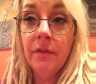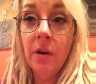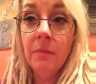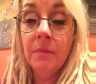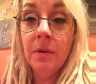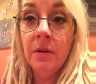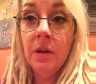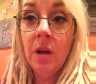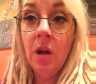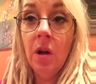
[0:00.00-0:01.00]
from
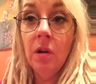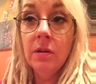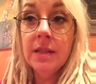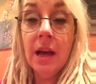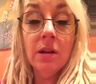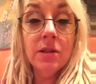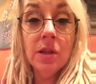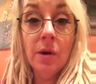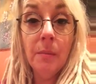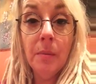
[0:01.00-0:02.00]
Hull to get
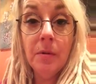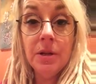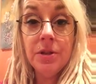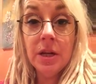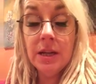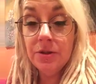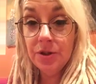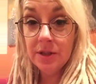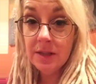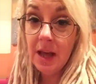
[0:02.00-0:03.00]
onto the Humber Bridge, and it's
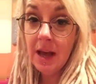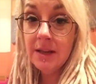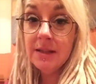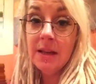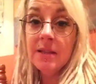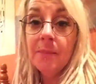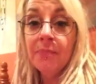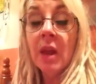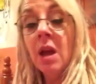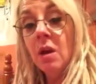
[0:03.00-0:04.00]
just there. It's
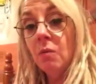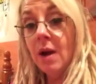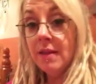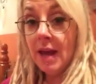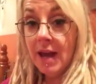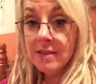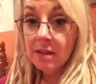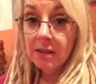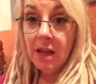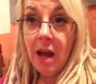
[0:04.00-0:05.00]
where the
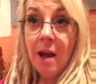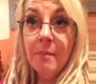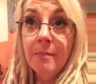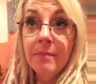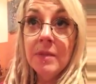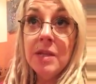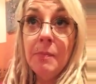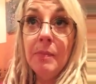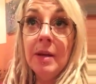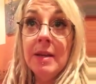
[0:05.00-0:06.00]
Hesel
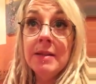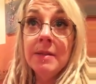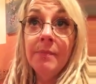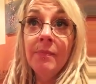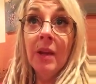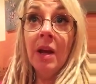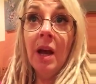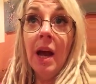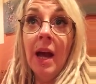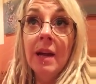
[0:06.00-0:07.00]
tip is,
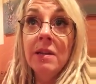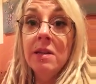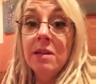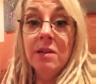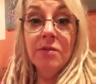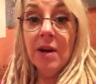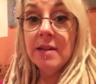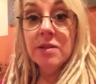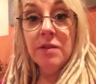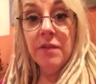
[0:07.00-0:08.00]
and
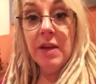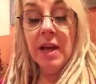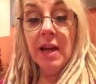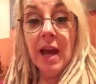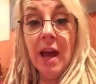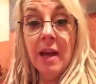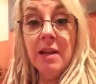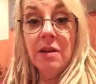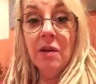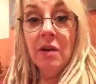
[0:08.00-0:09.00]
great stuff you can get.
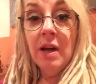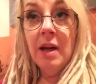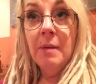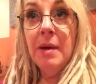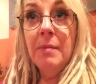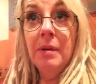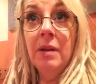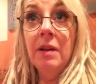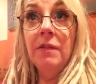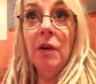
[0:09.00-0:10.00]

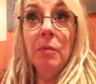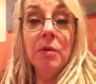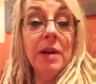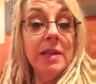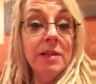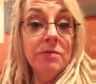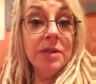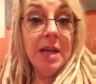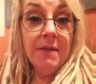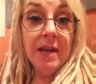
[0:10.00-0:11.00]
People have upgraded their
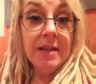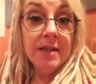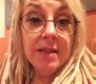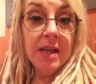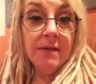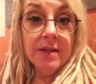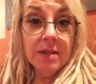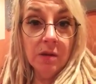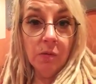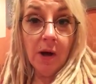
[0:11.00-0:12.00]
TVs. The TVs
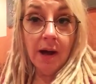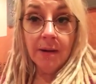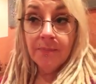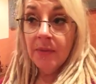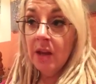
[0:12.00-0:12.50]
still work.